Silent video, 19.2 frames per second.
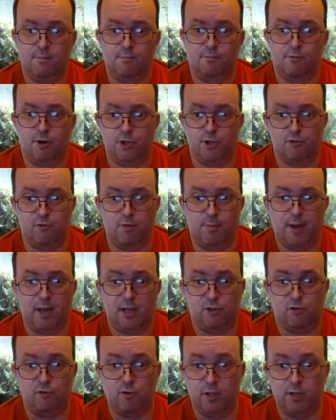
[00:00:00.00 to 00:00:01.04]
brine shrimp
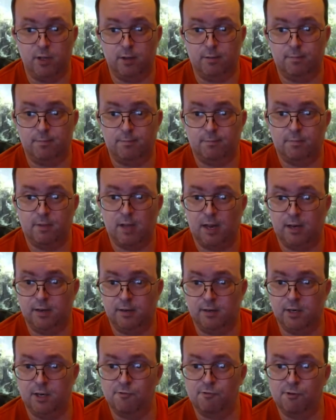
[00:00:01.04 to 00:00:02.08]
hatchery that Dan
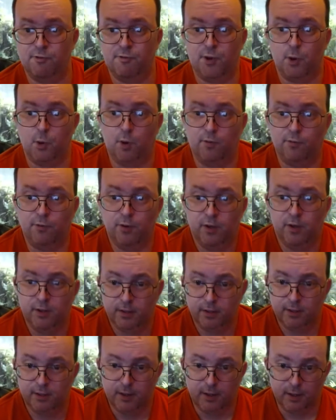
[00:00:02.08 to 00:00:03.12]
did a review of,
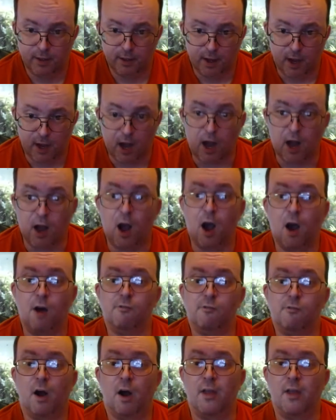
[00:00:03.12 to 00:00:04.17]
a
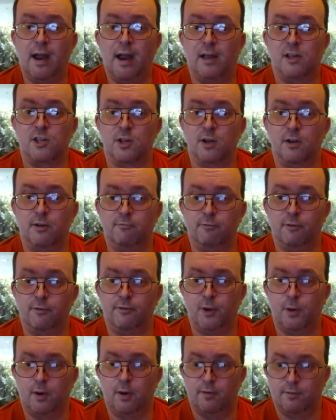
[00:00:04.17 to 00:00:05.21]
rather excellent
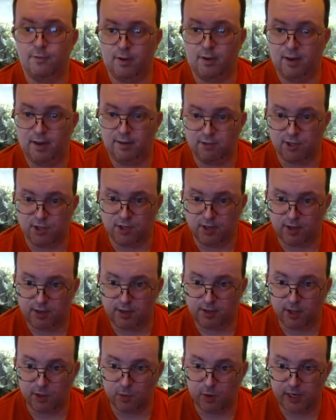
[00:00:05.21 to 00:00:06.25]
review of, I have to say,
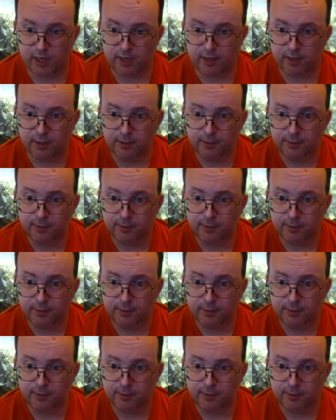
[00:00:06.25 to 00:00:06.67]
this week.